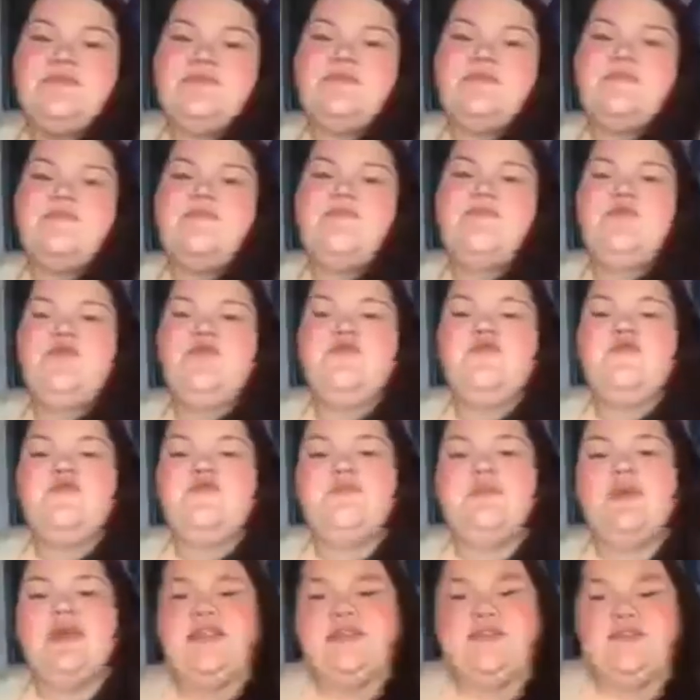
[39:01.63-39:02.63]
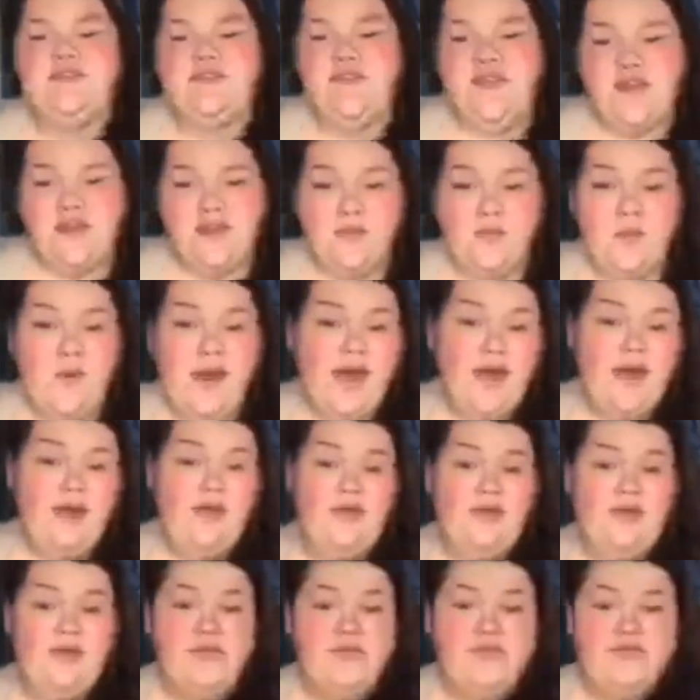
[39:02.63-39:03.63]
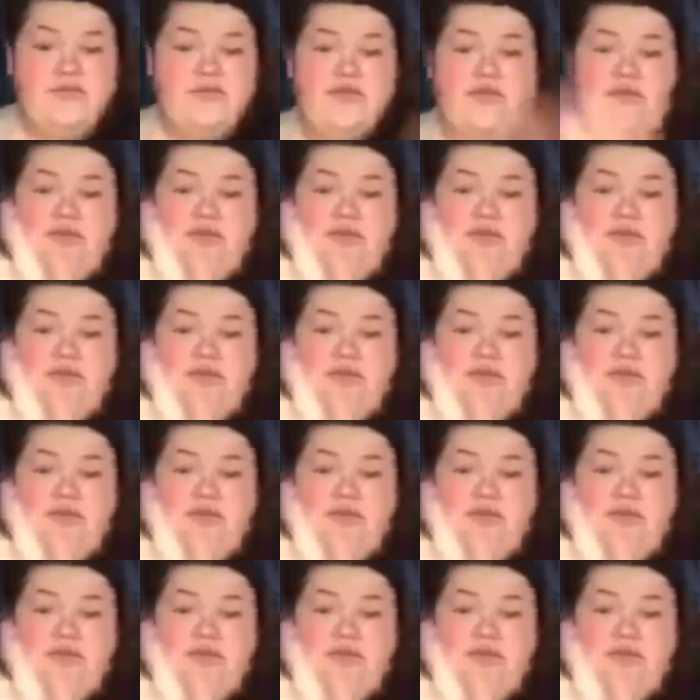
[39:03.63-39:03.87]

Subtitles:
movement very well. So it...